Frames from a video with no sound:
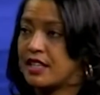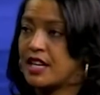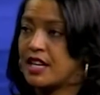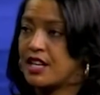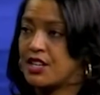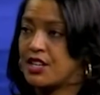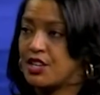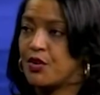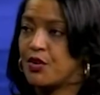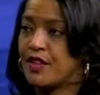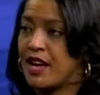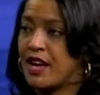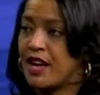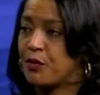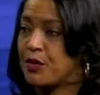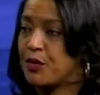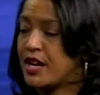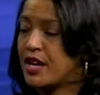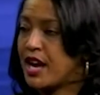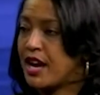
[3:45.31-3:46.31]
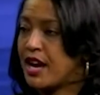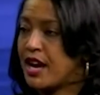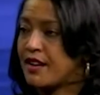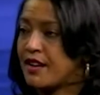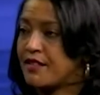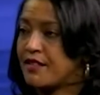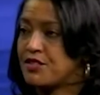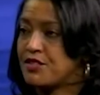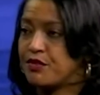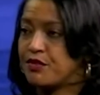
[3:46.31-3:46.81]
and know that we have to
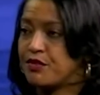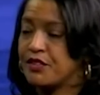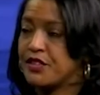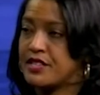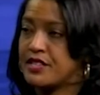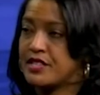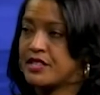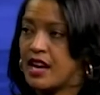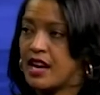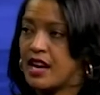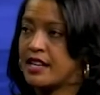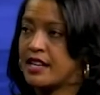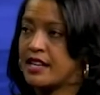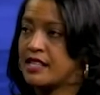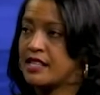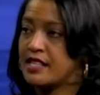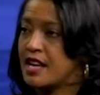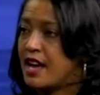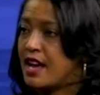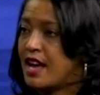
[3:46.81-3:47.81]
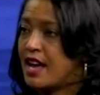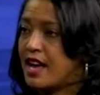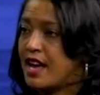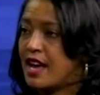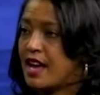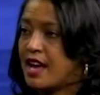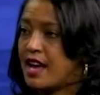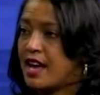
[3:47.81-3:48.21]
follow the science and make